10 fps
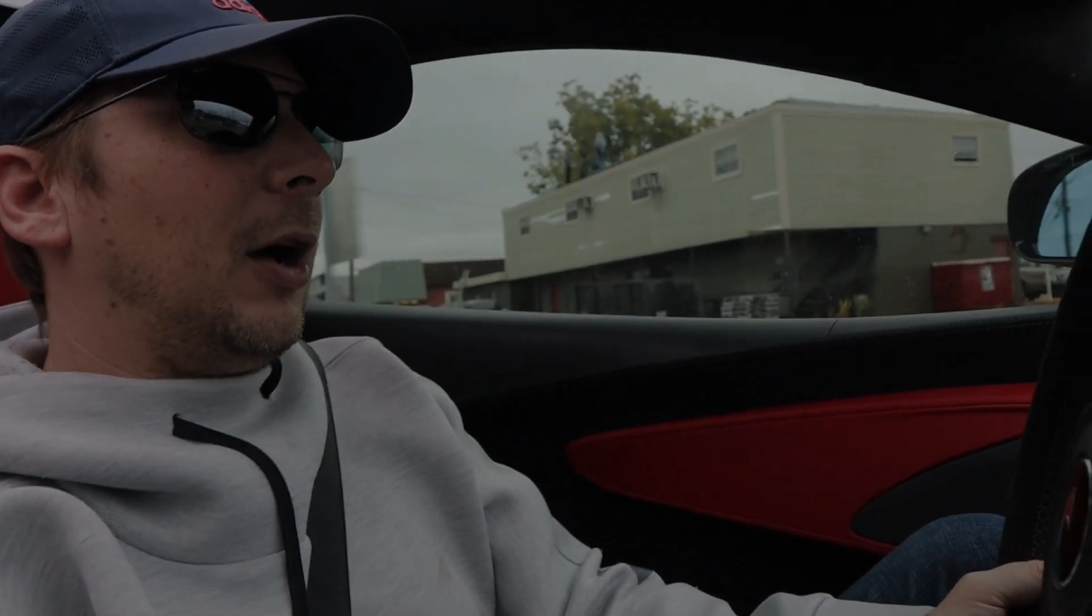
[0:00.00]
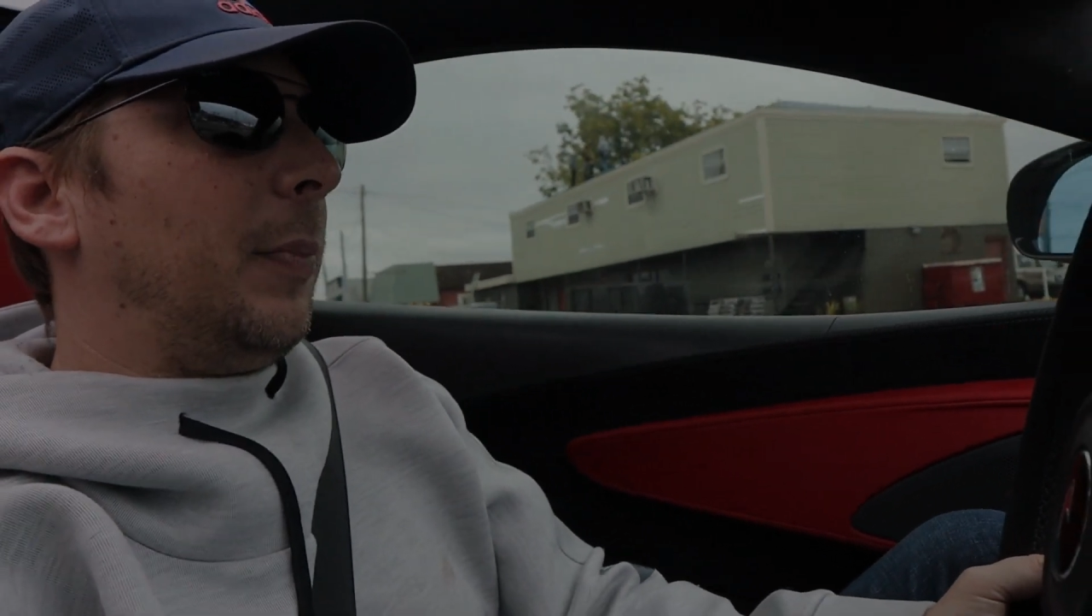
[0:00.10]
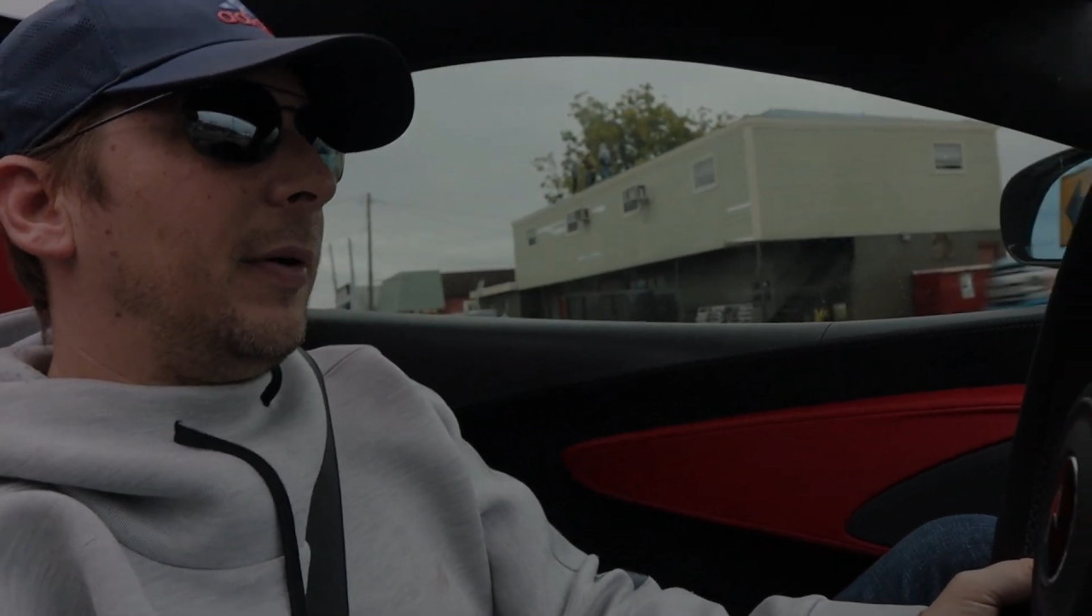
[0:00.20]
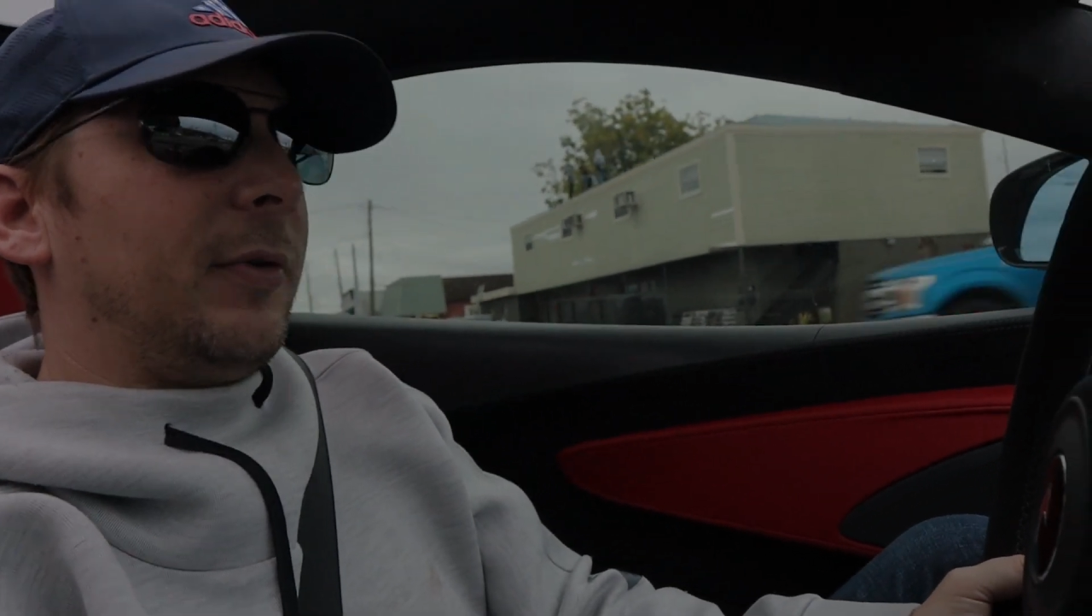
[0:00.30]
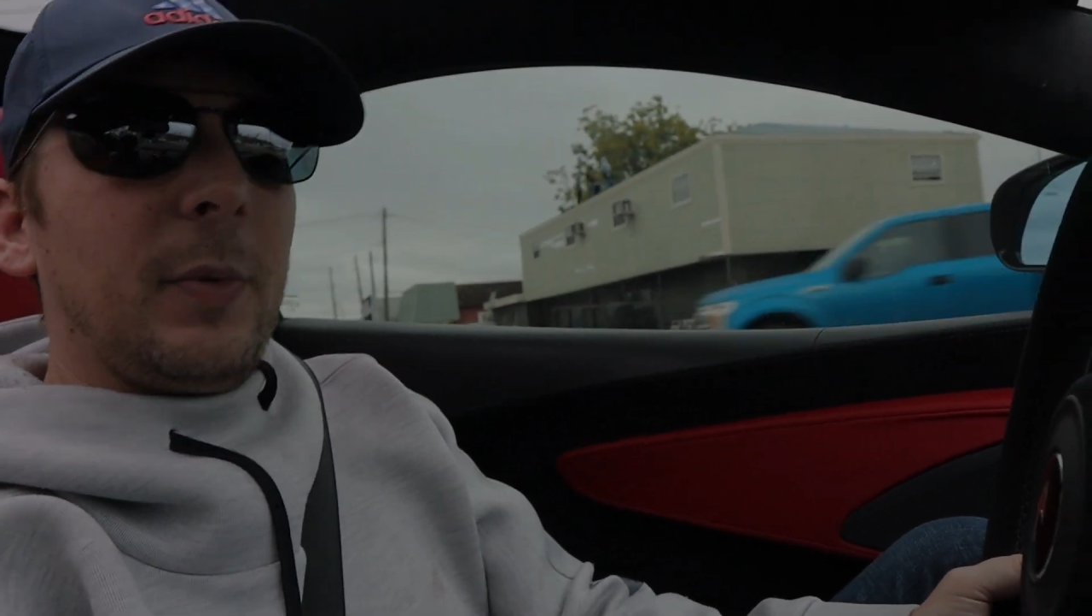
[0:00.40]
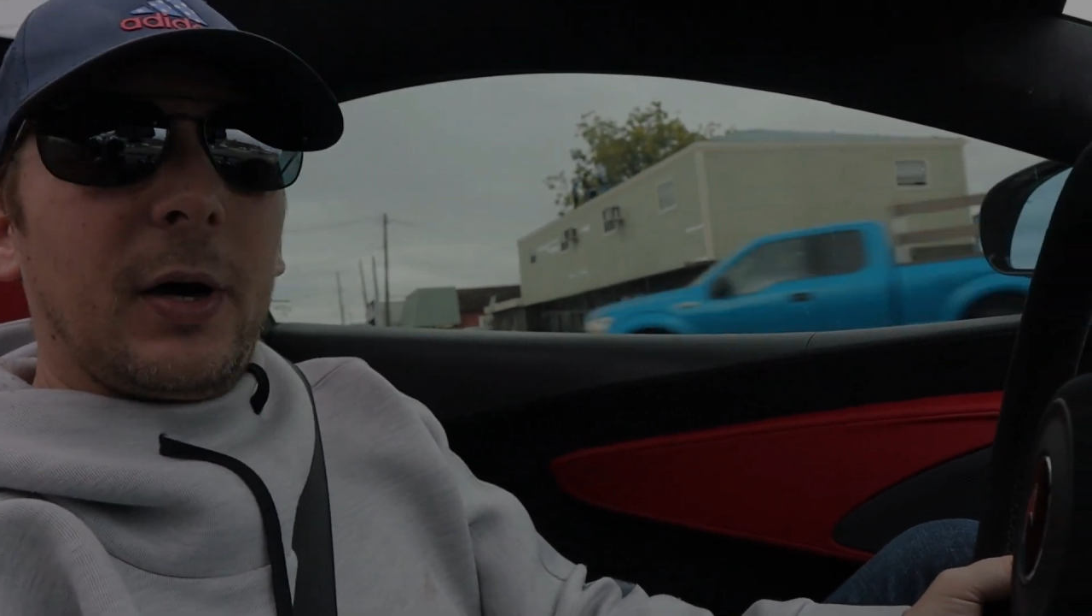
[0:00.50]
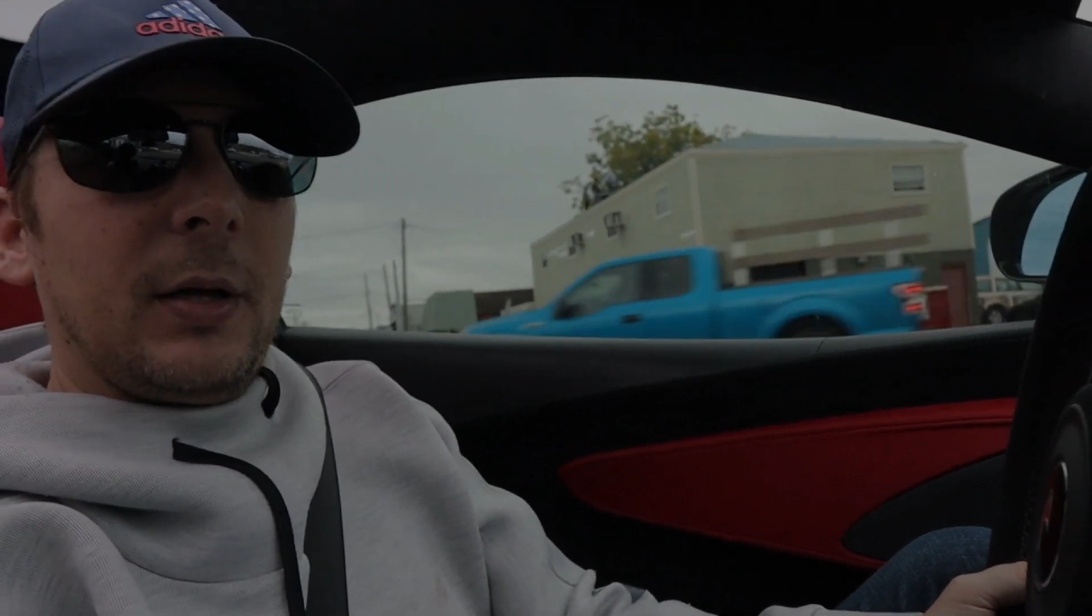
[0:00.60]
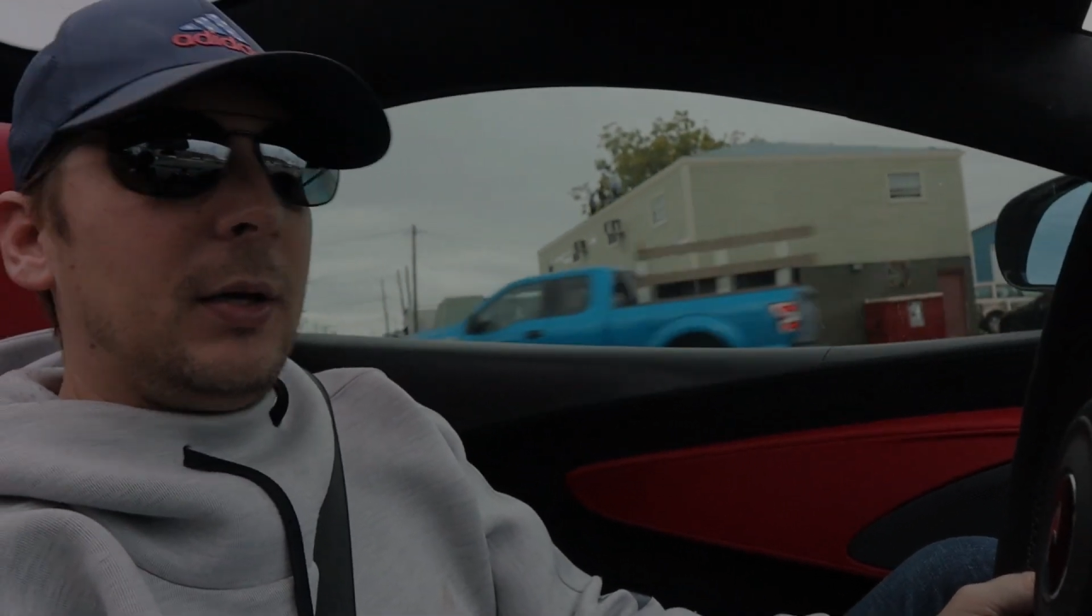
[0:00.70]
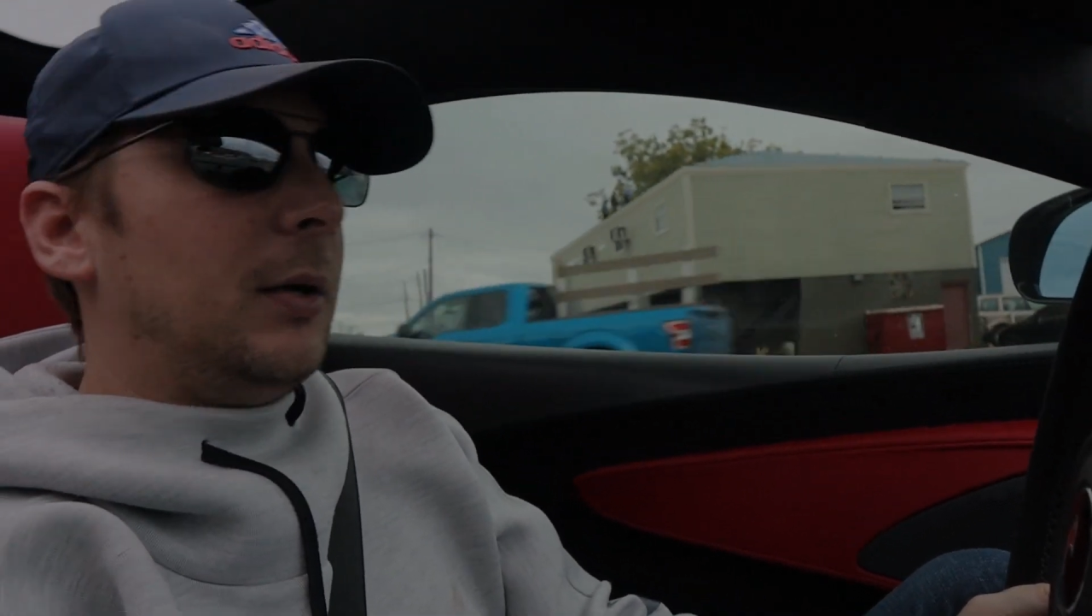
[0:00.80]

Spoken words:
help everybody